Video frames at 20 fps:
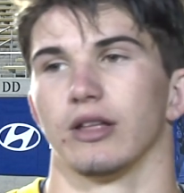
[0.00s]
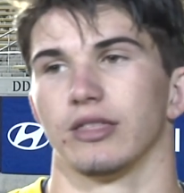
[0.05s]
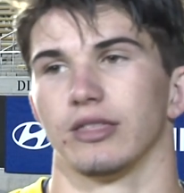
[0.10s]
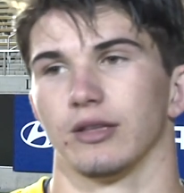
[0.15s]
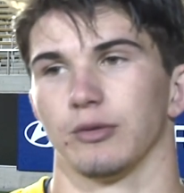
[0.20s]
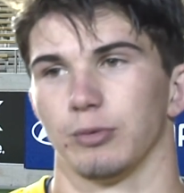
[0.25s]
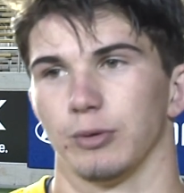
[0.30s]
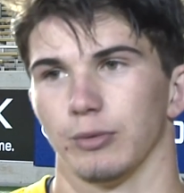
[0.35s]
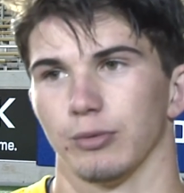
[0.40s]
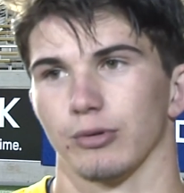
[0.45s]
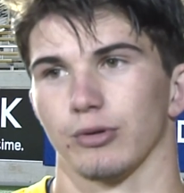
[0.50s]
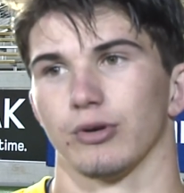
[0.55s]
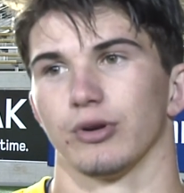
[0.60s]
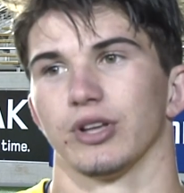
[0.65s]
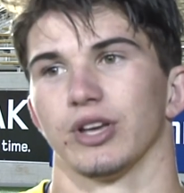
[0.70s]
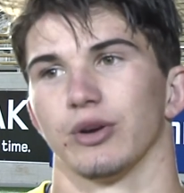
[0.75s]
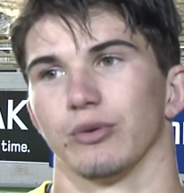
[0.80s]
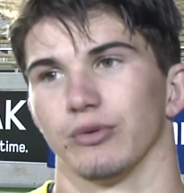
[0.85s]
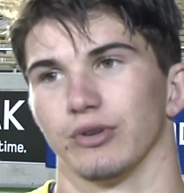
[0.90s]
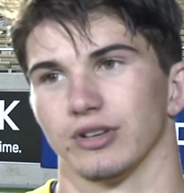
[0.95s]
I think people are going
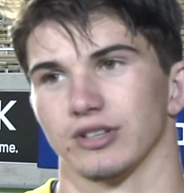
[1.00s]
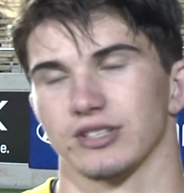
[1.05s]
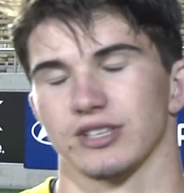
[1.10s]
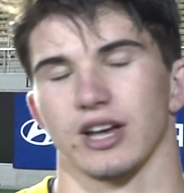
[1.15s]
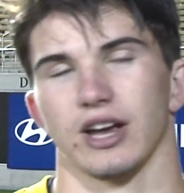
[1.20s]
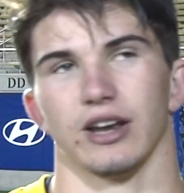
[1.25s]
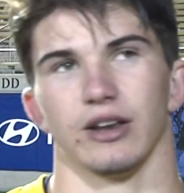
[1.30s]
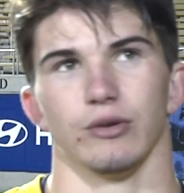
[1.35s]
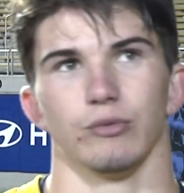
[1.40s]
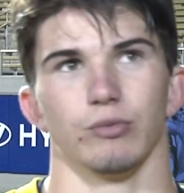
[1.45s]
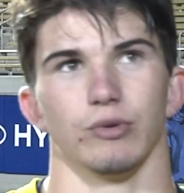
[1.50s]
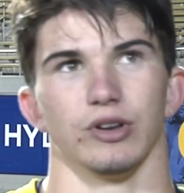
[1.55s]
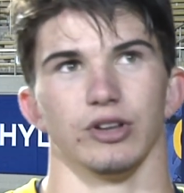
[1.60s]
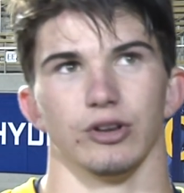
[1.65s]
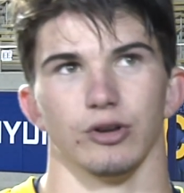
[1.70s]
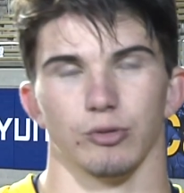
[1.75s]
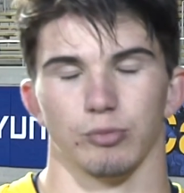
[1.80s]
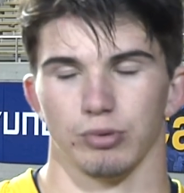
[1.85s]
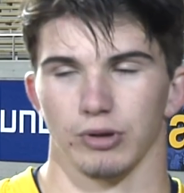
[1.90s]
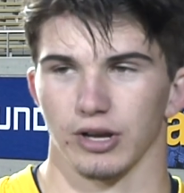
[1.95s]
to get real excited when,
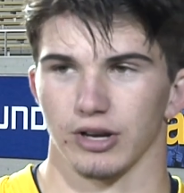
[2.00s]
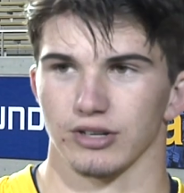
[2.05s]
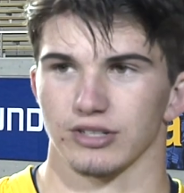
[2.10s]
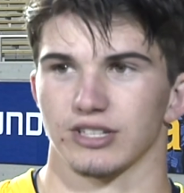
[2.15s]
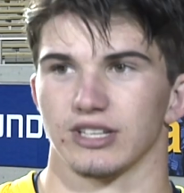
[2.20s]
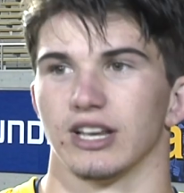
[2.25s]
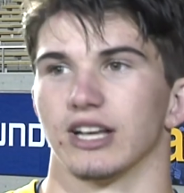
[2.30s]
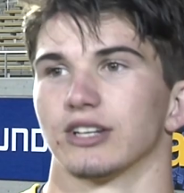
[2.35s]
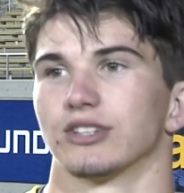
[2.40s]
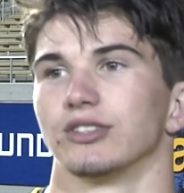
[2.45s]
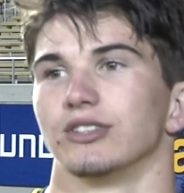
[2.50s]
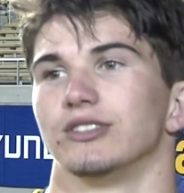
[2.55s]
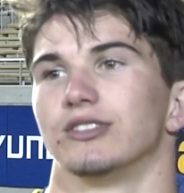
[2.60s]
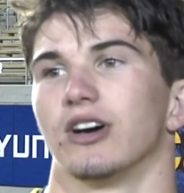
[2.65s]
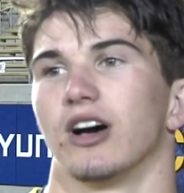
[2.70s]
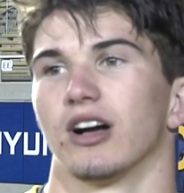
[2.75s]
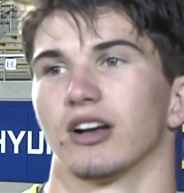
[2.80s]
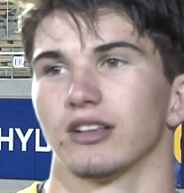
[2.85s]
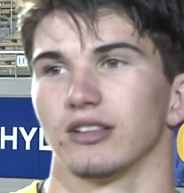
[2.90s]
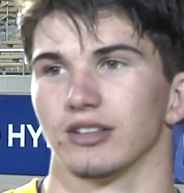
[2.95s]
you know, players can actually
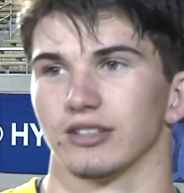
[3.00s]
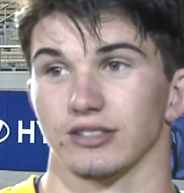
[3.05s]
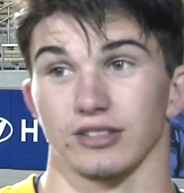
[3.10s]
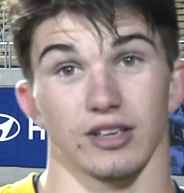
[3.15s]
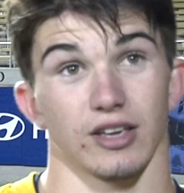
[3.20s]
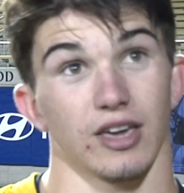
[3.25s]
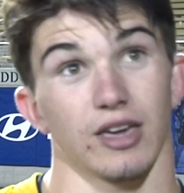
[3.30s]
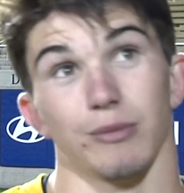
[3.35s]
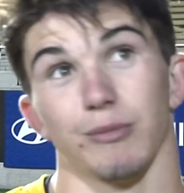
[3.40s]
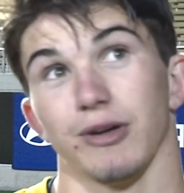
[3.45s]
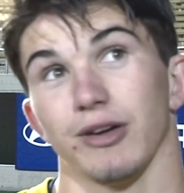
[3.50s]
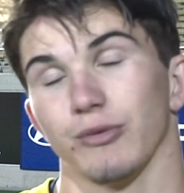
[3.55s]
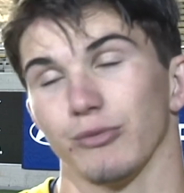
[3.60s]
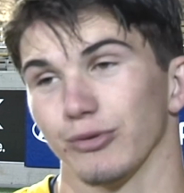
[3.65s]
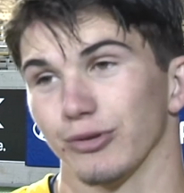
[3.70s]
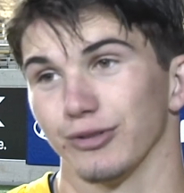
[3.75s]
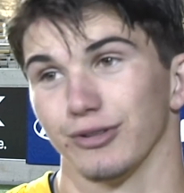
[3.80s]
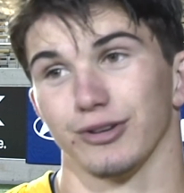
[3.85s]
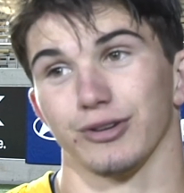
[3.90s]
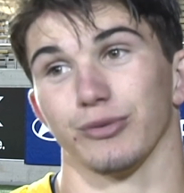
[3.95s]
talk and say, hey, man,
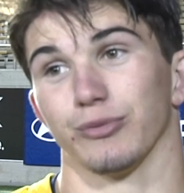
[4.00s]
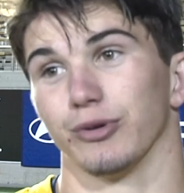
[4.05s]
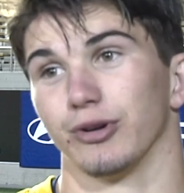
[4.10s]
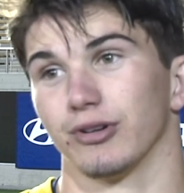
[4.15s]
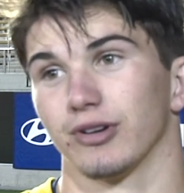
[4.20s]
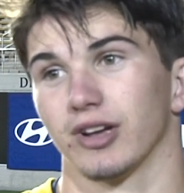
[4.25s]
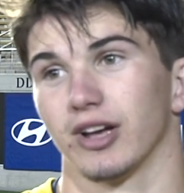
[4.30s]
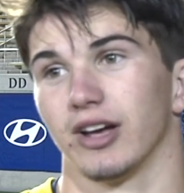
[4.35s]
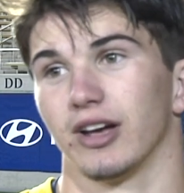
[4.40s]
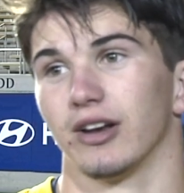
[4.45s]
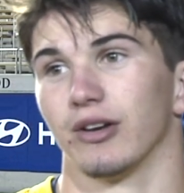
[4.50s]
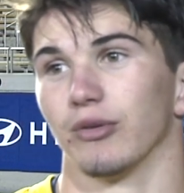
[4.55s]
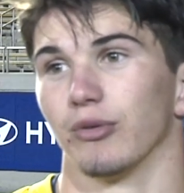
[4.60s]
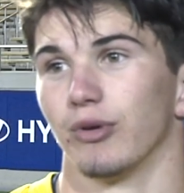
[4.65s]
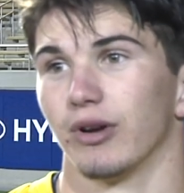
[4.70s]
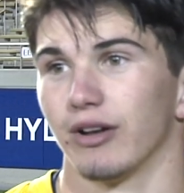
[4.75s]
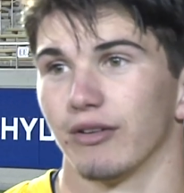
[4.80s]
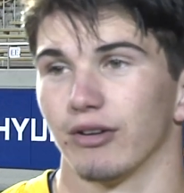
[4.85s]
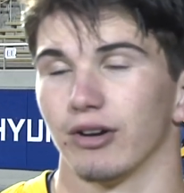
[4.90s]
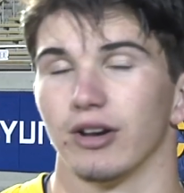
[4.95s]
you're looking real good or
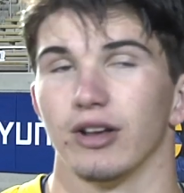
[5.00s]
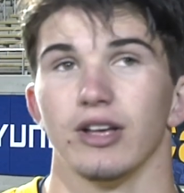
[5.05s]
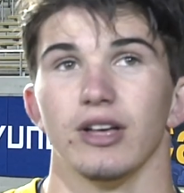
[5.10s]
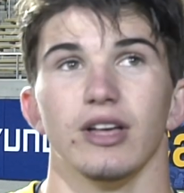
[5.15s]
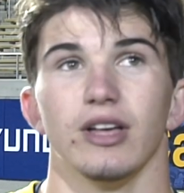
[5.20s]
whatever.